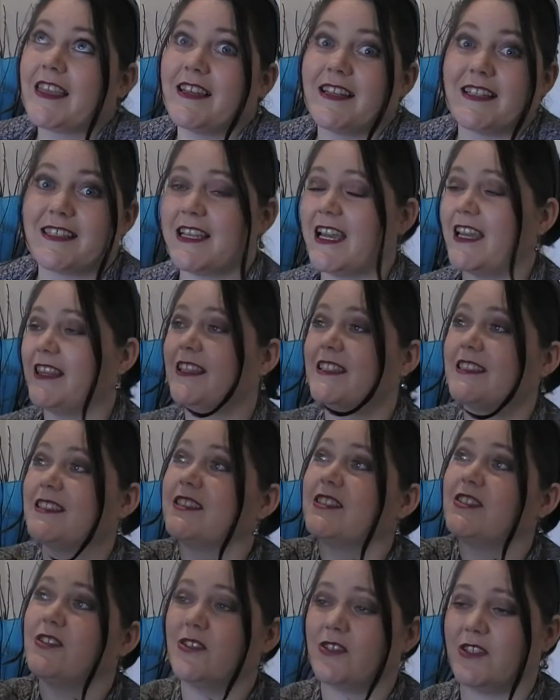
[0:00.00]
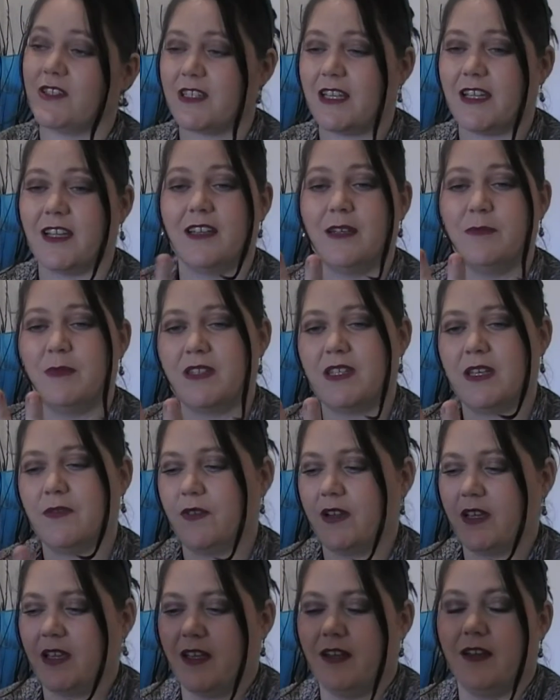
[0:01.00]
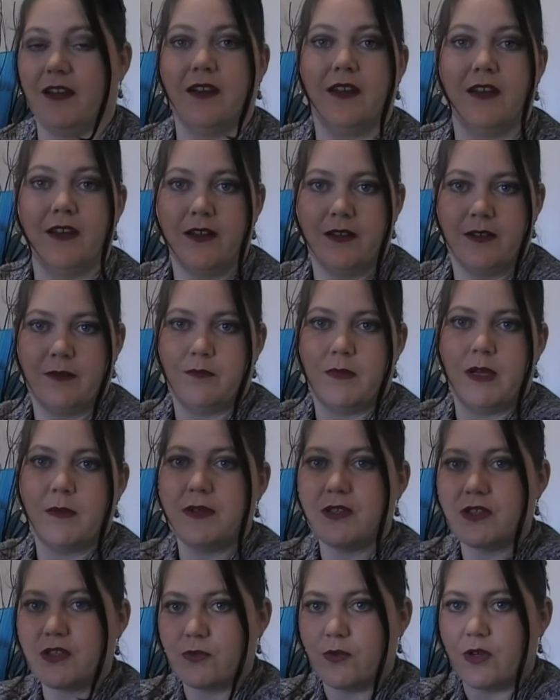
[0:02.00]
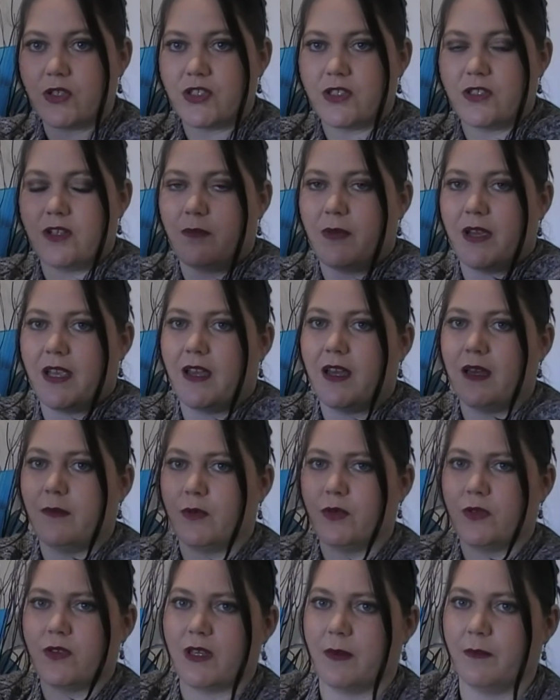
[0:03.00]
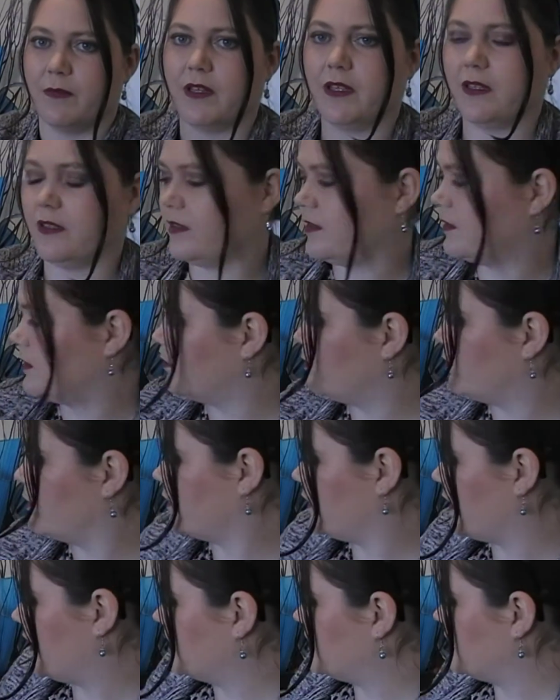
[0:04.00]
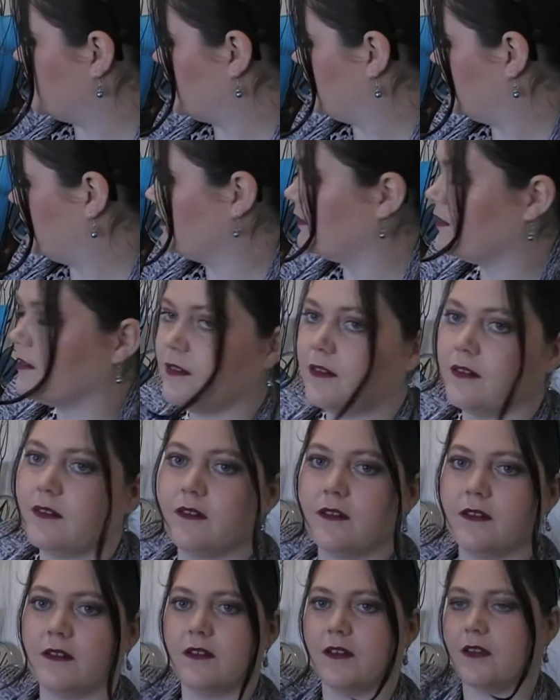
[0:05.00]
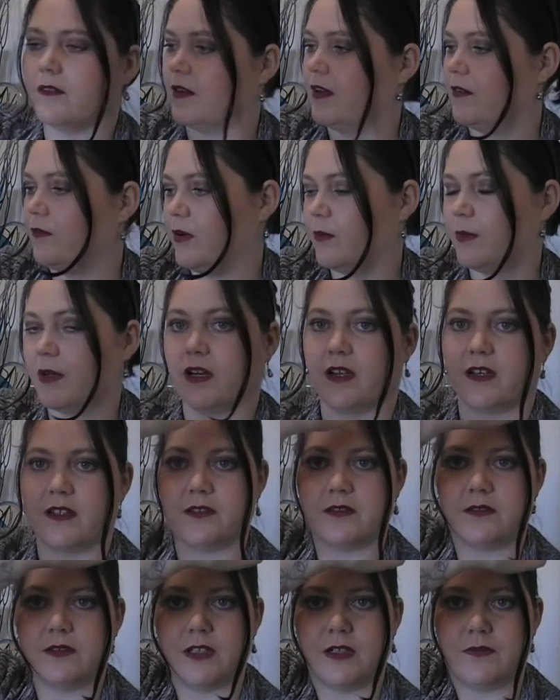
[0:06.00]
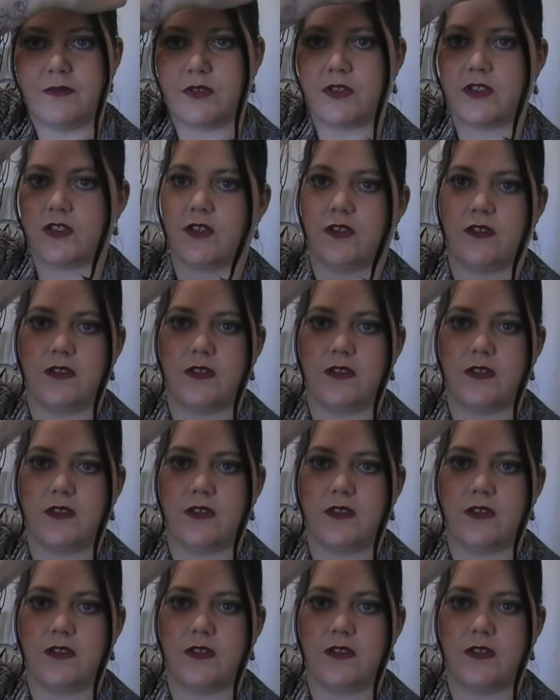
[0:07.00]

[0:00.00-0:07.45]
to say, this is gorgeous. Hang on, let me see if I can maybe swatch it on my arm or something. I'll put that down. All right, where am I going to... You'll have to excuse